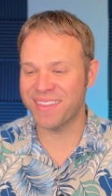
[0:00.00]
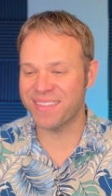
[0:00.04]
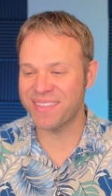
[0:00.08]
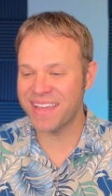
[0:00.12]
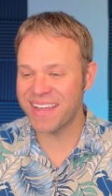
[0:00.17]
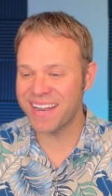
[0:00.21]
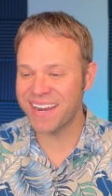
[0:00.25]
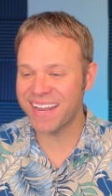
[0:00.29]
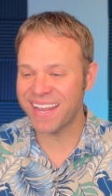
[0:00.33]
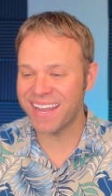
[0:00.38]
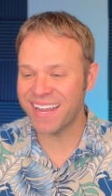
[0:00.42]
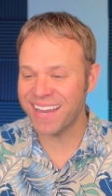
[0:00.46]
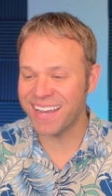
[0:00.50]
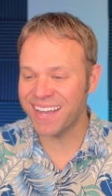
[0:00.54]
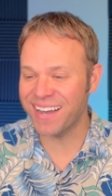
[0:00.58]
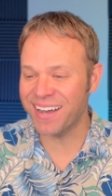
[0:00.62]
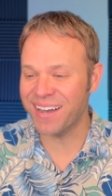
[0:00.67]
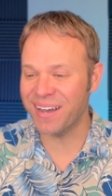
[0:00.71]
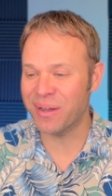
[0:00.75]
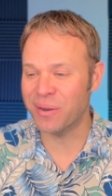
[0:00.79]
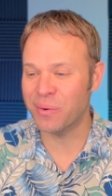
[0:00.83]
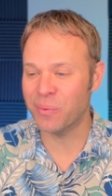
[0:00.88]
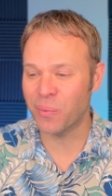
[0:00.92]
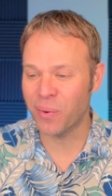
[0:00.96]
Then
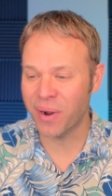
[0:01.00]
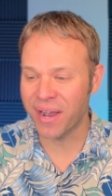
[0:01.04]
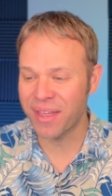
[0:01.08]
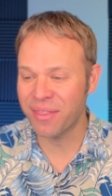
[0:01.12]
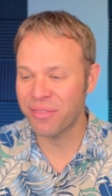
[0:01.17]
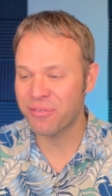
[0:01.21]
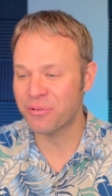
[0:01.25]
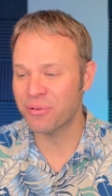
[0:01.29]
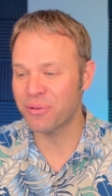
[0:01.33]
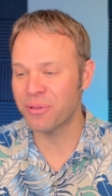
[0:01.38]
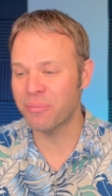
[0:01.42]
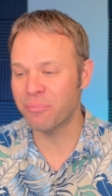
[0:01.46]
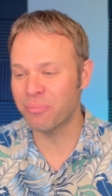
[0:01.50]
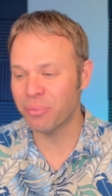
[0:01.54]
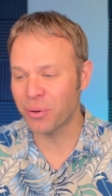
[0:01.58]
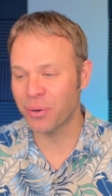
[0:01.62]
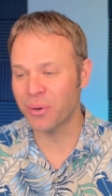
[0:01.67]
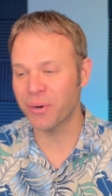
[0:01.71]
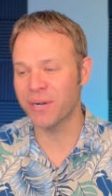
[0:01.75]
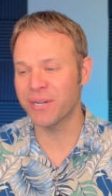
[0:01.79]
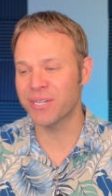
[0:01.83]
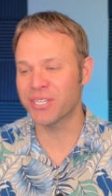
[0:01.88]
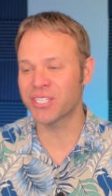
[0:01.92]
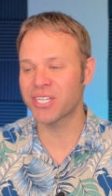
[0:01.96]
Ehud went through the
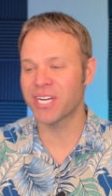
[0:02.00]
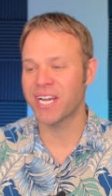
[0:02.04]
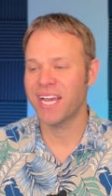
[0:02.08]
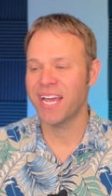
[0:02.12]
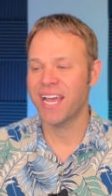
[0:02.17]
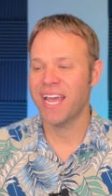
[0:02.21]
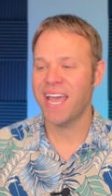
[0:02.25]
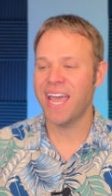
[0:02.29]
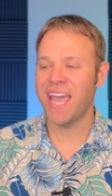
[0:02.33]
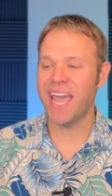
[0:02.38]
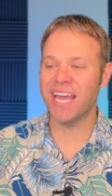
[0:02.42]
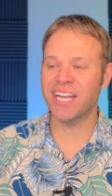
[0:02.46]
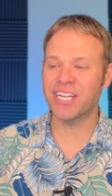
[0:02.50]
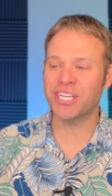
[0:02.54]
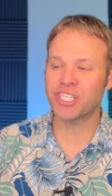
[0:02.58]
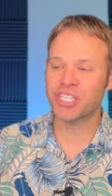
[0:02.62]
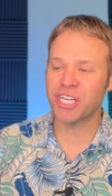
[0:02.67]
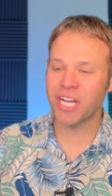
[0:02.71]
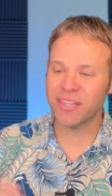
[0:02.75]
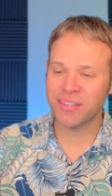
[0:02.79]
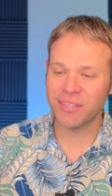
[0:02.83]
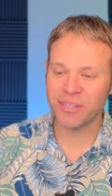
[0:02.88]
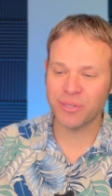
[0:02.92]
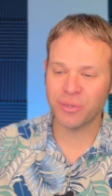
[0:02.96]
porch and
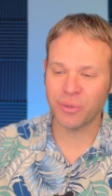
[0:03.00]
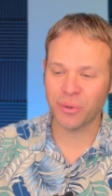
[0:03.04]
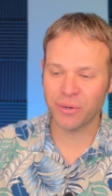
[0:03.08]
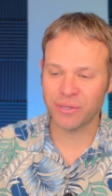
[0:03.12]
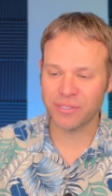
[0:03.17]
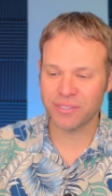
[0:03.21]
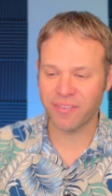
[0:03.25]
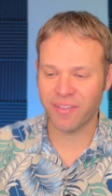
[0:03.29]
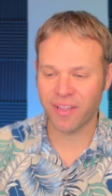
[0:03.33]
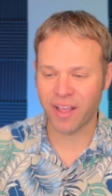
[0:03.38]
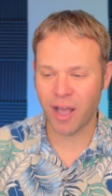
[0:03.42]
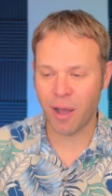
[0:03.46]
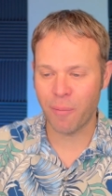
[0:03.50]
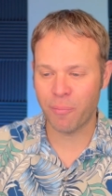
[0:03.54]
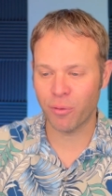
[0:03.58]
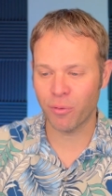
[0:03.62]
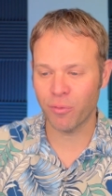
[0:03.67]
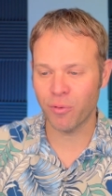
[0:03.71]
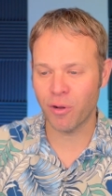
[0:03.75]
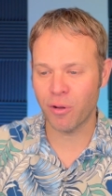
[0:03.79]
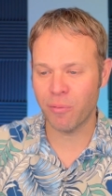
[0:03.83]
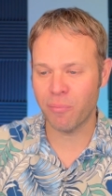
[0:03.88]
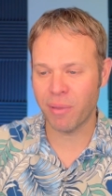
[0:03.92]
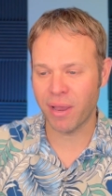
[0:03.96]
shut the doors of the upper
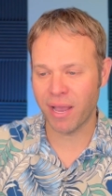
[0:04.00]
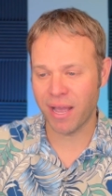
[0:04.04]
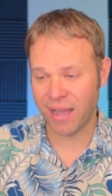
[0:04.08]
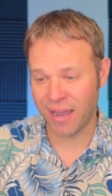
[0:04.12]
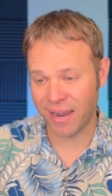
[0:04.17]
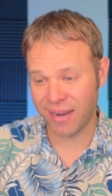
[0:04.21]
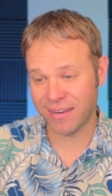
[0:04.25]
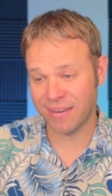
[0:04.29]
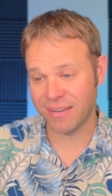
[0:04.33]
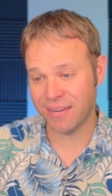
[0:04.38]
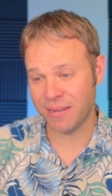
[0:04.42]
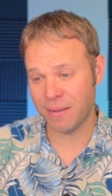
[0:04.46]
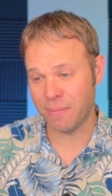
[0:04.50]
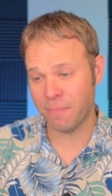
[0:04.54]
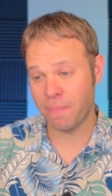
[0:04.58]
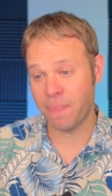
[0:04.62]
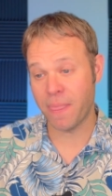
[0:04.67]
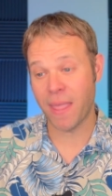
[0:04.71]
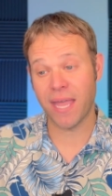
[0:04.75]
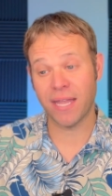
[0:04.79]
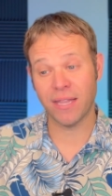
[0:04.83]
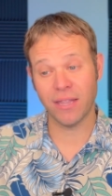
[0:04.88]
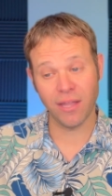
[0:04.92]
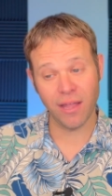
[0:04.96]
room behind
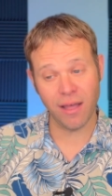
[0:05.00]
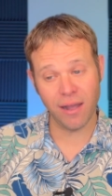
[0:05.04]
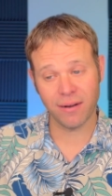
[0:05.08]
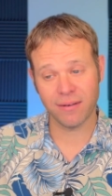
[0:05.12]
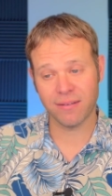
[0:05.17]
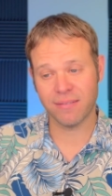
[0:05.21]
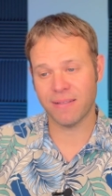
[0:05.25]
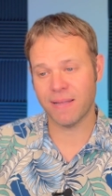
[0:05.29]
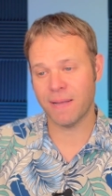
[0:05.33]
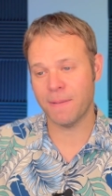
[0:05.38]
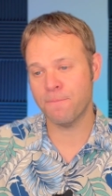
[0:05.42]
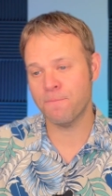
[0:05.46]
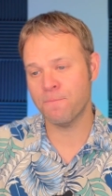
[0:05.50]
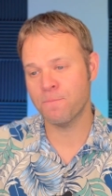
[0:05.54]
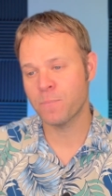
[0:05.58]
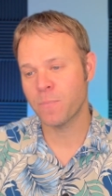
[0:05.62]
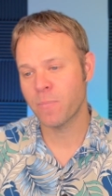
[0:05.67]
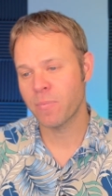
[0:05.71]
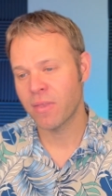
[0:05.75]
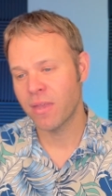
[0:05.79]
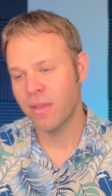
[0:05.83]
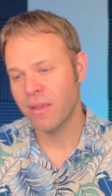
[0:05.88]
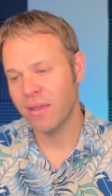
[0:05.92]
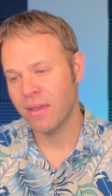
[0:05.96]
him and locked them.
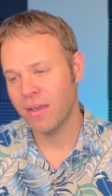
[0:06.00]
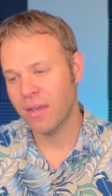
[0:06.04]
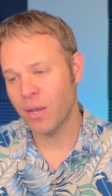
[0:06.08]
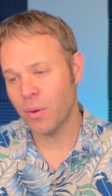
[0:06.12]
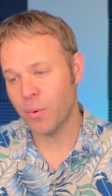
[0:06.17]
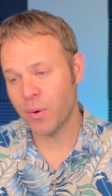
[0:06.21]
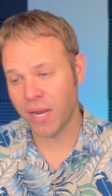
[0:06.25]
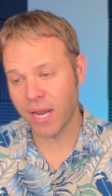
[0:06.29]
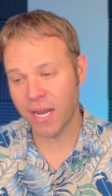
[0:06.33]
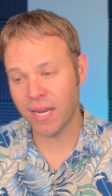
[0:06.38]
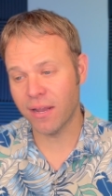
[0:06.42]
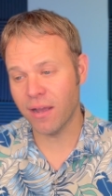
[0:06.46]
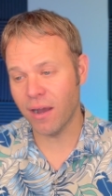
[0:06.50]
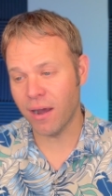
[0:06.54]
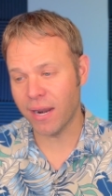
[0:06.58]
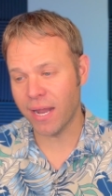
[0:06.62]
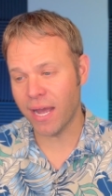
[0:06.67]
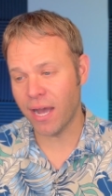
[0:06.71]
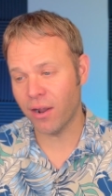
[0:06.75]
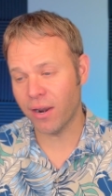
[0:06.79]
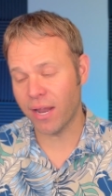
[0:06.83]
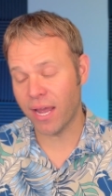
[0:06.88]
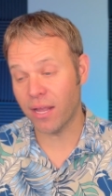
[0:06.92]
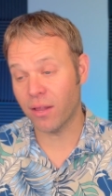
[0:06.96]
And when he had gone
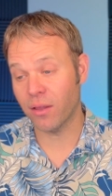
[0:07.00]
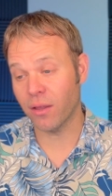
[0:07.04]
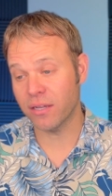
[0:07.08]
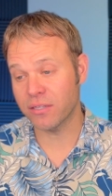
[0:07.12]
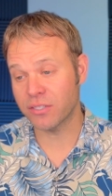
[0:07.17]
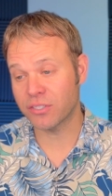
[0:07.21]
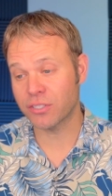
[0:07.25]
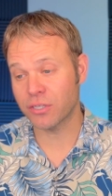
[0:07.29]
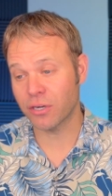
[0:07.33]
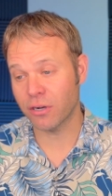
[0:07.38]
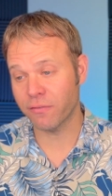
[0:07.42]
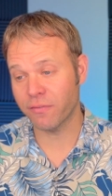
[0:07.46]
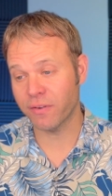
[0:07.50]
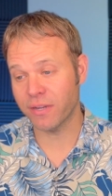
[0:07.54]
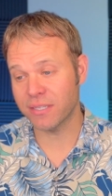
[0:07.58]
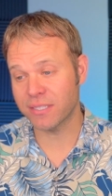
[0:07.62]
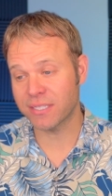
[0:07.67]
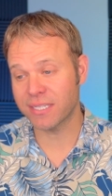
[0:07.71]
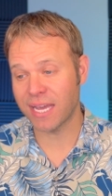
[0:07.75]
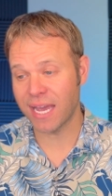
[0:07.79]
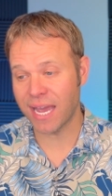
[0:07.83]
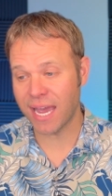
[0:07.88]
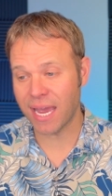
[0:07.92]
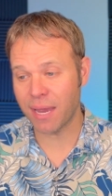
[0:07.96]
out, Eglon's
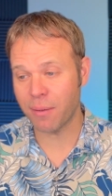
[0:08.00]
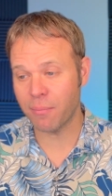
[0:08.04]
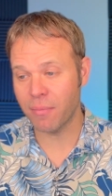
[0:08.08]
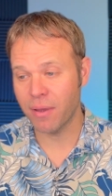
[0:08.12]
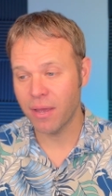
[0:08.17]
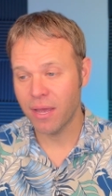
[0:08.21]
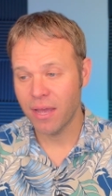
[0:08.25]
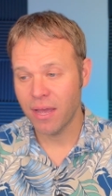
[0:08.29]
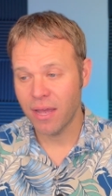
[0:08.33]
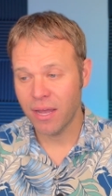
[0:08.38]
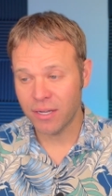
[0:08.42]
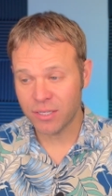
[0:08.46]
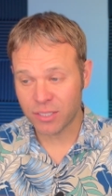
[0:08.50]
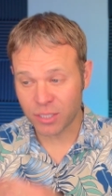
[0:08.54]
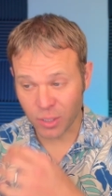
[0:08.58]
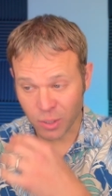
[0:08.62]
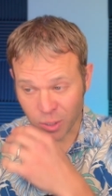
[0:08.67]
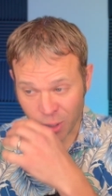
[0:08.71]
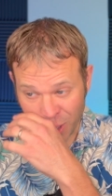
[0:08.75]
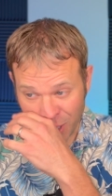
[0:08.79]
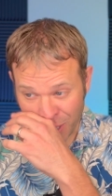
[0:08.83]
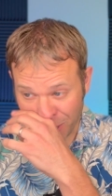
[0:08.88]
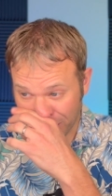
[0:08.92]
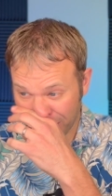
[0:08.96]
servants came to
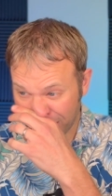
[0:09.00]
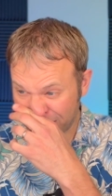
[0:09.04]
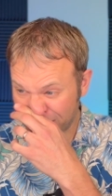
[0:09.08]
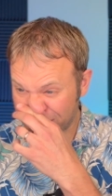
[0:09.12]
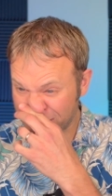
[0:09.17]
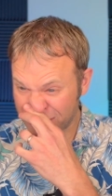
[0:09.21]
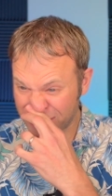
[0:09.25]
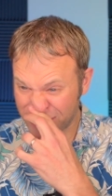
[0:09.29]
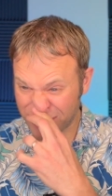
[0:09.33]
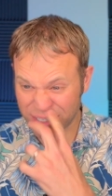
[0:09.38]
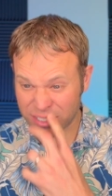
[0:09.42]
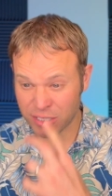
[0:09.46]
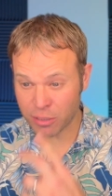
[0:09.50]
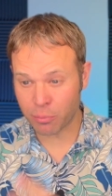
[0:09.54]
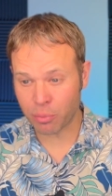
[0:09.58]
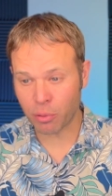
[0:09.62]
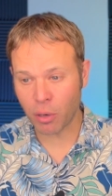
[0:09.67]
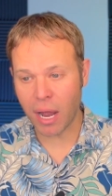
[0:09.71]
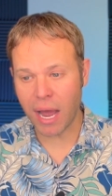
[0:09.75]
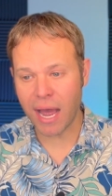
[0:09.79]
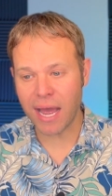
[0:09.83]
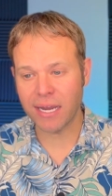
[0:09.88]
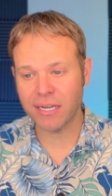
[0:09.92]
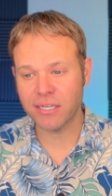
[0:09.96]
look, and to their
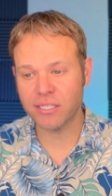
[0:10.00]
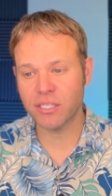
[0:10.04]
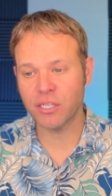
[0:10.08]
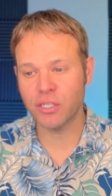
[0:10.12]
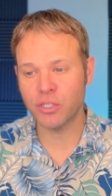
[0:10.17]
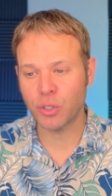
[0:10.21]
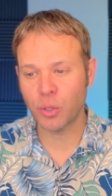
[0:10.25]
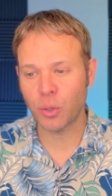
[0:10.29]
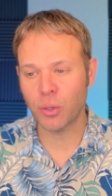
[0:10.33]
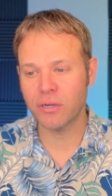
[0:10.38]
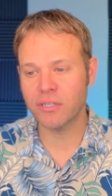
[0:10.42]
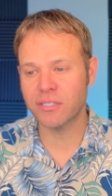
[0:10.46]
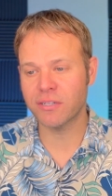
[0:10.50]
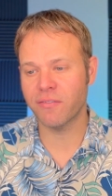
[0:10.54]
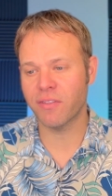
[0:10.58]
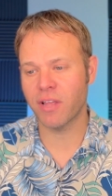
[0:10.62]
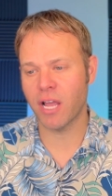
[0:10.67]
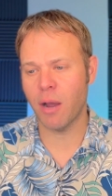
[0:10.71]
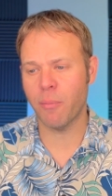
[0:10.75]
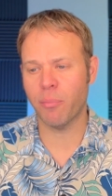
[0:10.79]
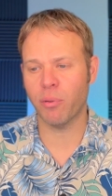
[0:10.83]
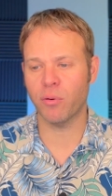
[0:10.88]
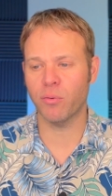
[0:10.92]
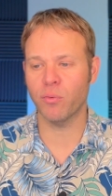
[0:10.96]
surprise, the doors of
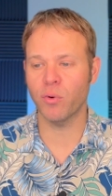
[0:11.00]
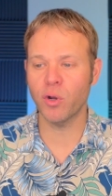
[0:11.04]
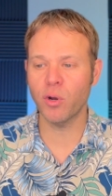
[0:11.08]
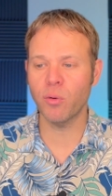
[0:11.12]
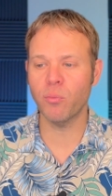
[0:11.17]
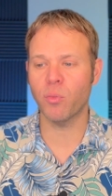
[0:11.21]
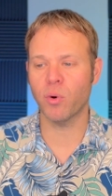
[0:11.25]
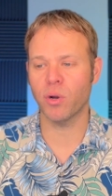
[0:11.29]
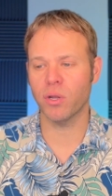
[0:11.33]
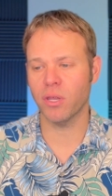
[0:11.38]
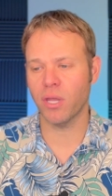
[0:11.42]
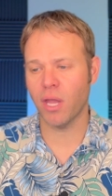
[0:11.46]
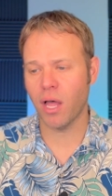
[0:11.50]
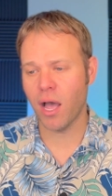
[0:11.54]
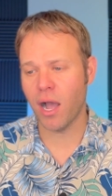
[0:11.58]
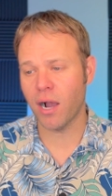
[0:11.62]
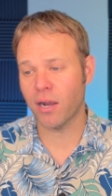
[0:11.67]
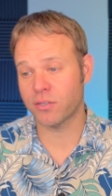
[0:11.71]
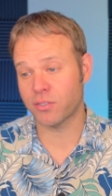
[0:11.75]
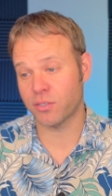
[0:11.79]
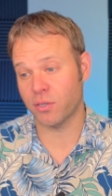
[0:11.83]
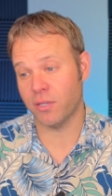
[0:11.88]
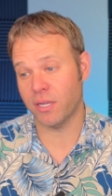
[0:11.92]
the upper room were locked.